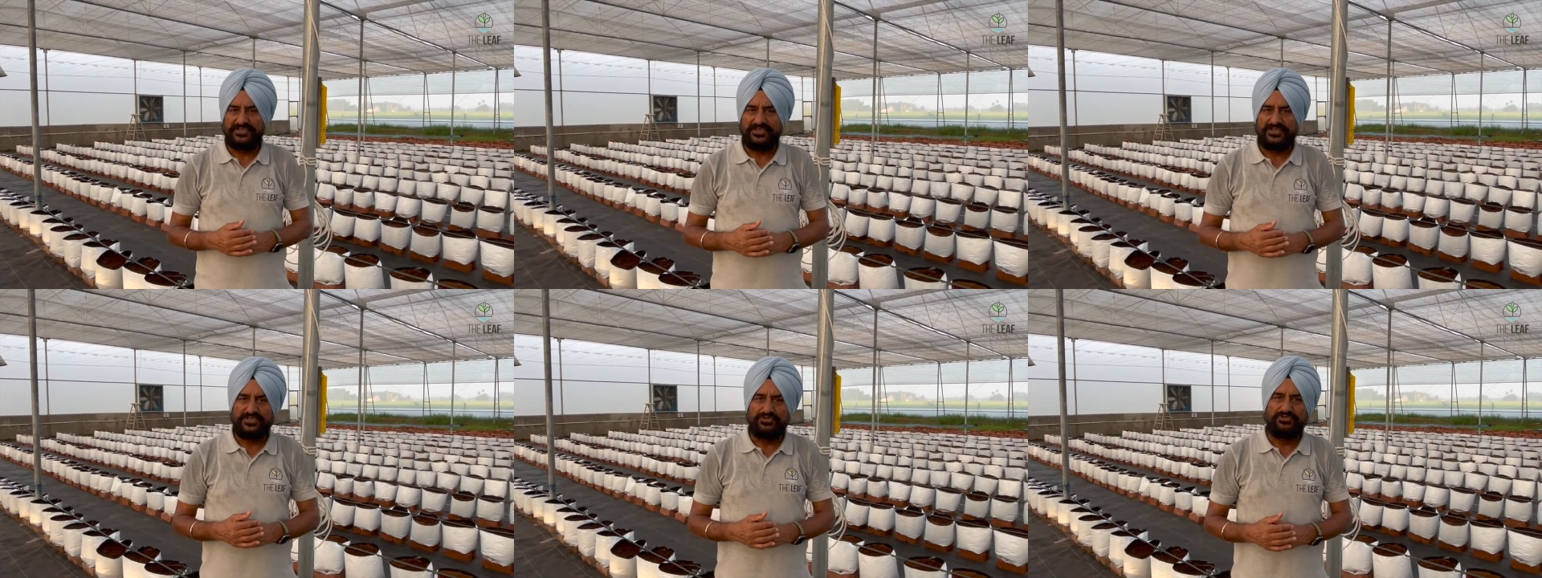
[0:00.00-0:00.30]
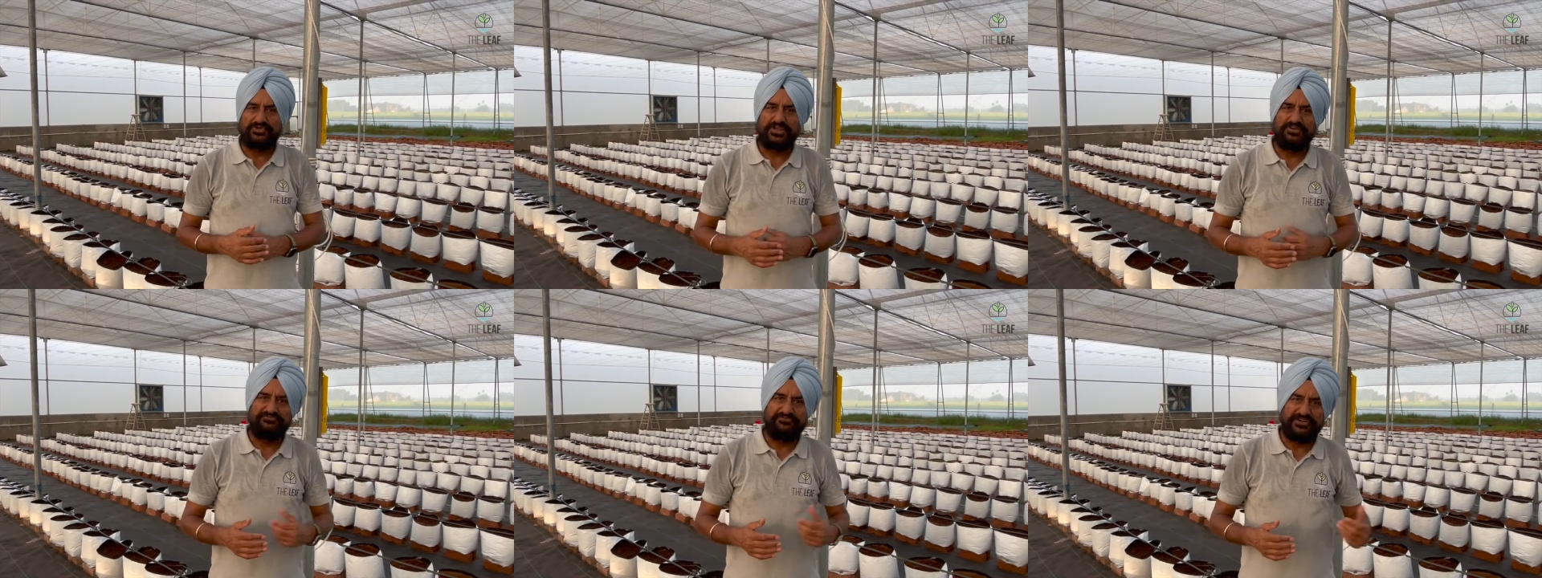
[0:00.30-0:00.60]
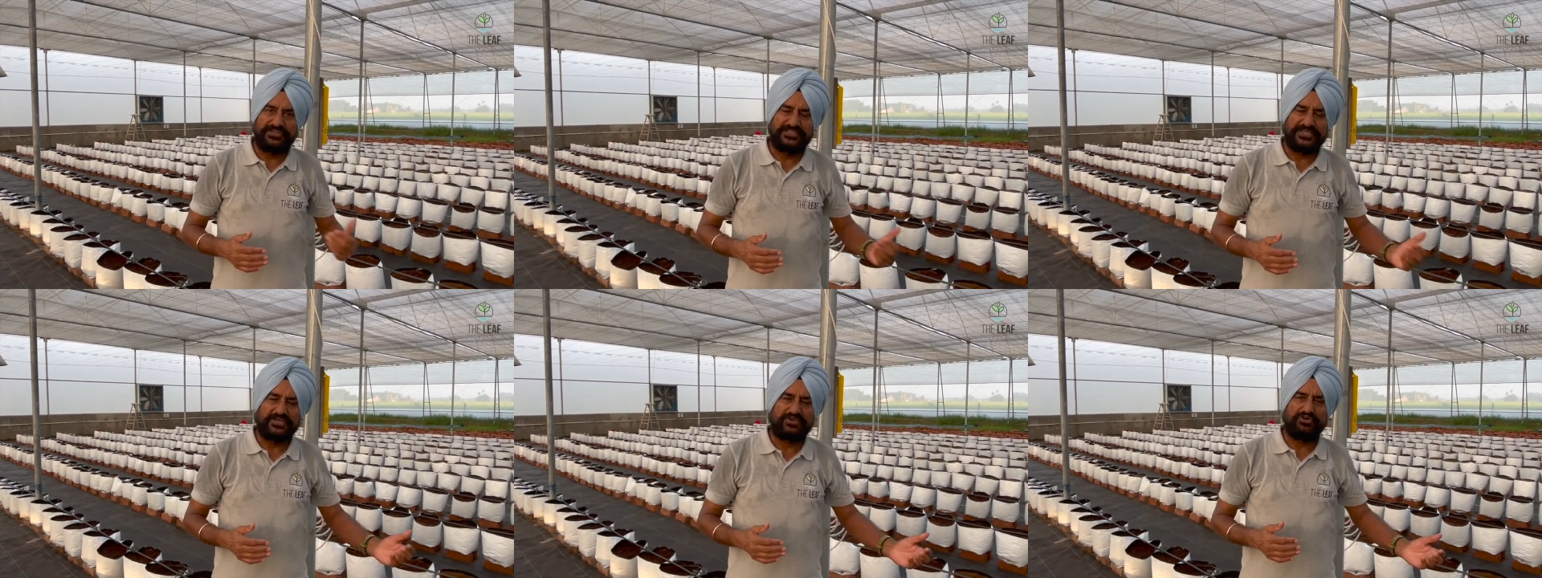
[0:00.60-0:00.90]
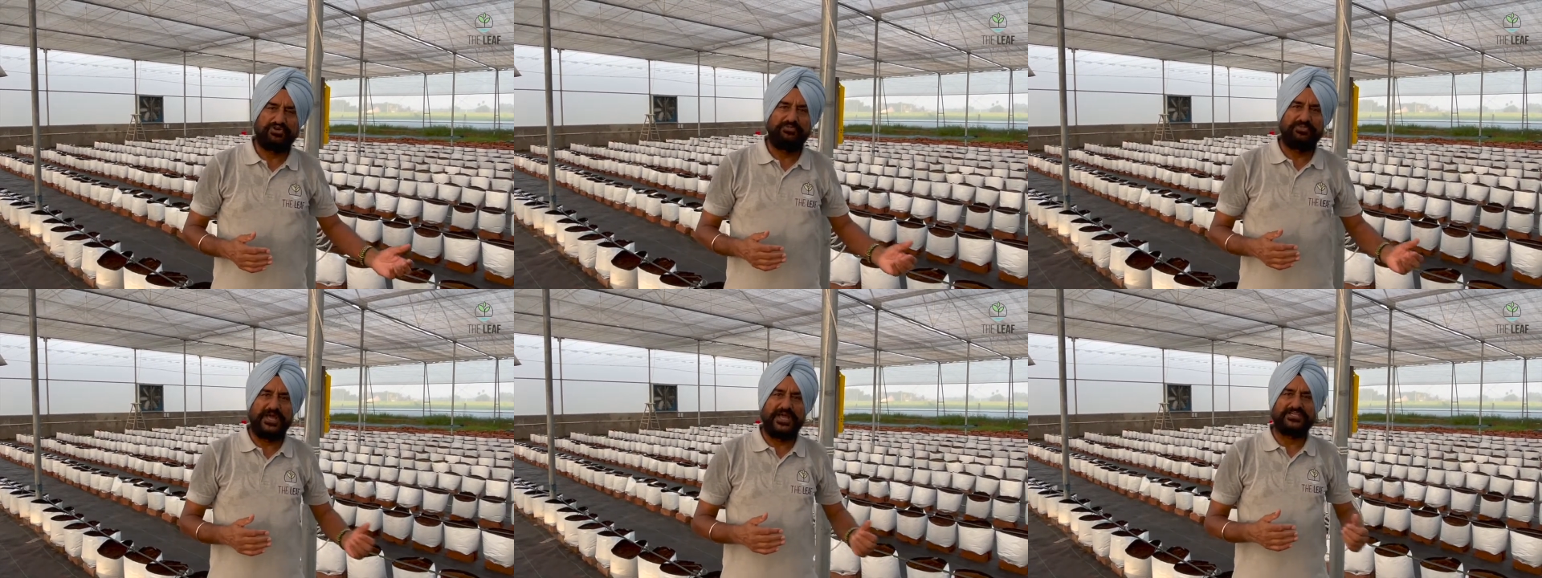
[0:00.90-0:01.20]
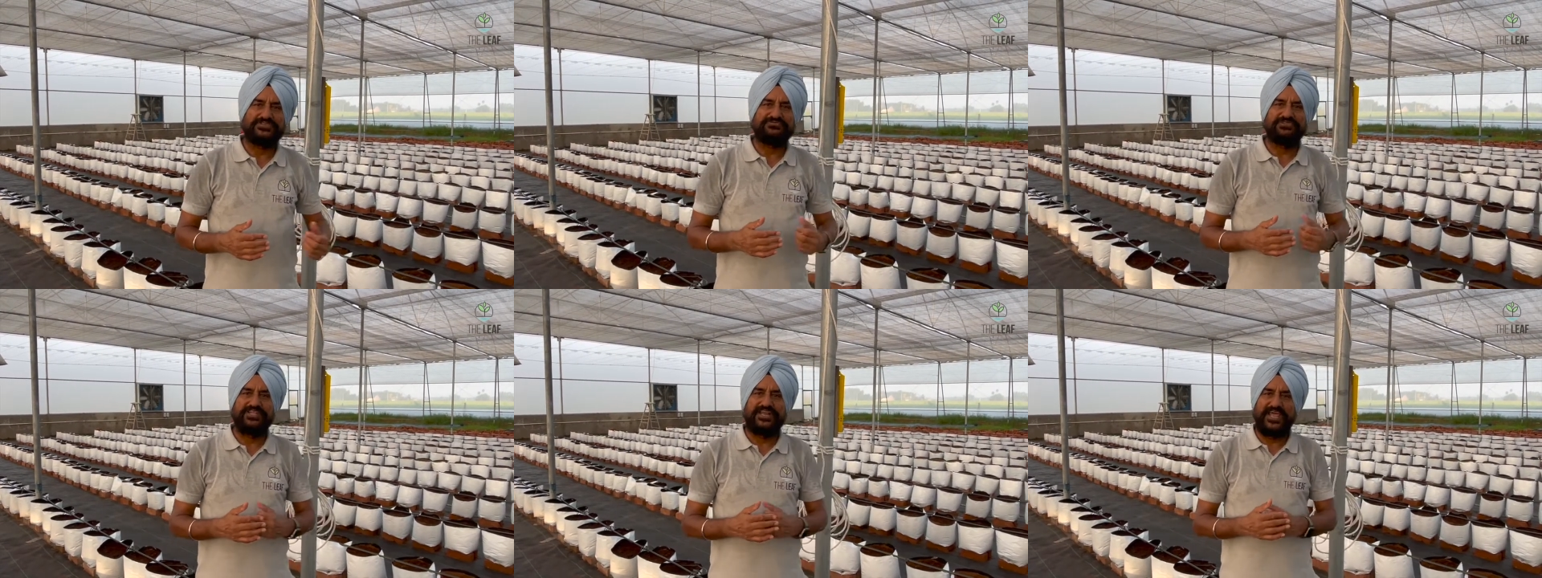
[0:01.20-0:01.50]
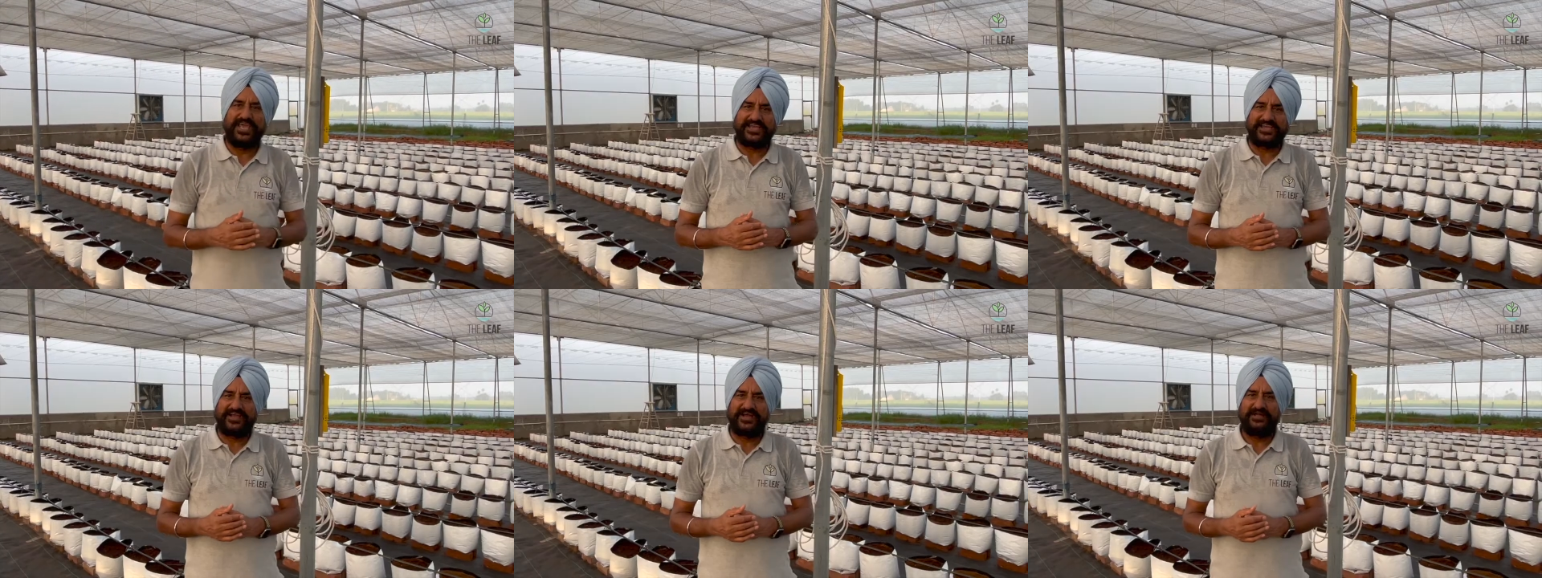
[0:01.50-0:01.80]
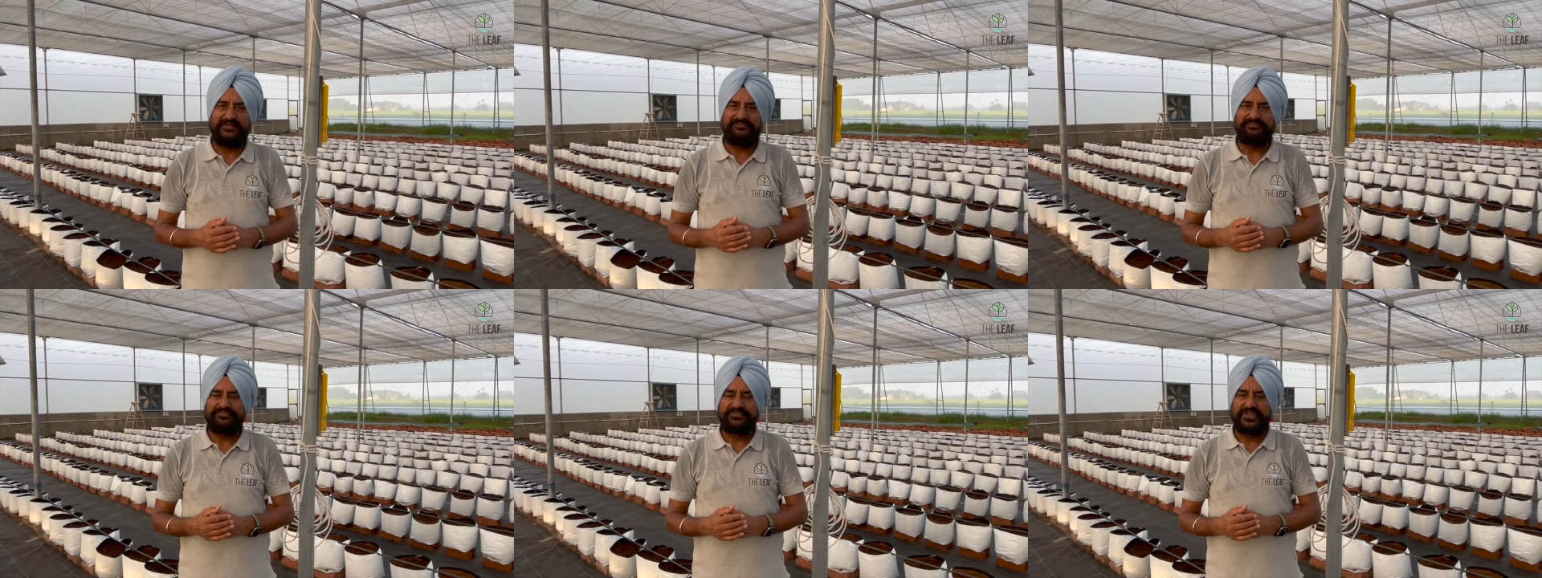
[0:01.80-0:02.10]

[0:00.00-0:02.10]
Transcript: You can fill the grow bags with leca.